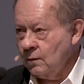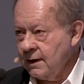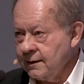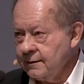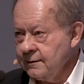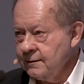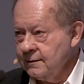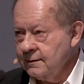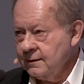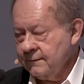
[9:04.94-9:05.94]
water,
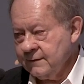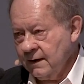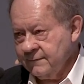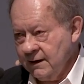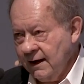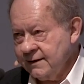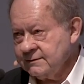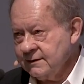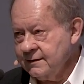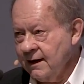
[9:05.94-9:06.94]
of, of the
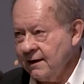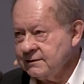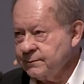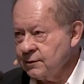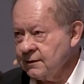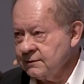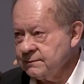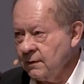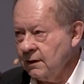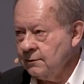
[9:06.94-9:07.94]
ice in the iceberg is
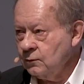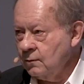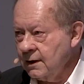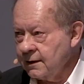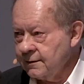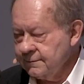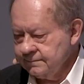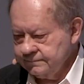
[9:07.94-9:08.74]
below water.